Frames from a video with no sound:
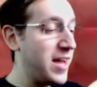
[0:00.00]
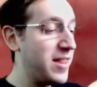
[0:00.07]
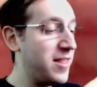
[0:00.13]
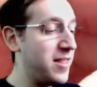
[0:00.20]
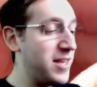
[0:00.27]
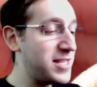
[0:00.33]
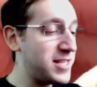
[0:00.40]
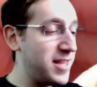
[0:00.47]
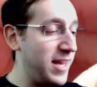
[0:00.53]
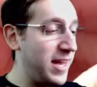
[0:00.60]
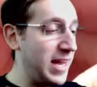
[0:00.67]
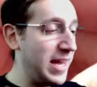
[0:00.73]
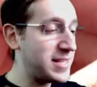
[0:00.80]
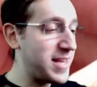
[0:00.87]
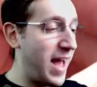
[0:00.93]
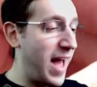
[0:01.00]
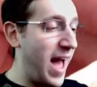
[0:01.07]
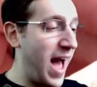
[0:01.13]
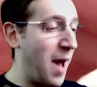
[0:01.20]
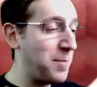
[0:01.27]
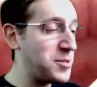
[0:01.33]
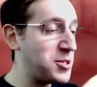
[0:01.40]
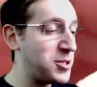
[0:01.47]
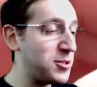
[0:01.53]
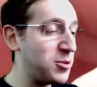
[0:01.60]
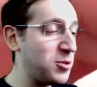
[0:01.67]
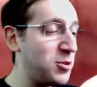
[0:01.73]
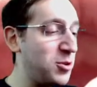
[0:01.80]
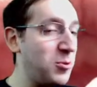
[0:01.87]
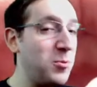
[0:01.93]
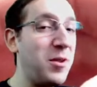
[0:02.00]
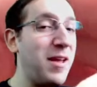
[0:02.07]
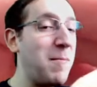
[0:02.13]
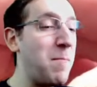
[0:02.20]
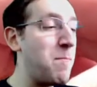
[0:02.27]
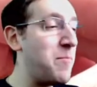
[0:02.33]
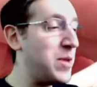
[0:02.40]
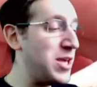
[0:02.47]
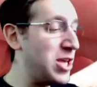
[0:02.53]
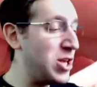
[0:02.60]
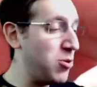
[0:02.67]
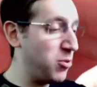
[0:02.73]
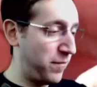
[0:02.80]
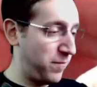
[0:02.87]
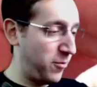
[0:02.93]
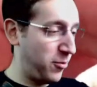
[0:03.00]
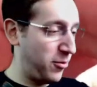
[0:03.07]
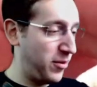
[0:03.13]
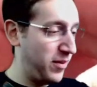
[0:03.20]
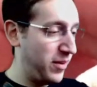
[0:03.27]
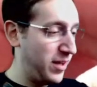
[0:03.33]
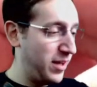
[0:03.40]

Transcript: This thing is absolutely beautiful.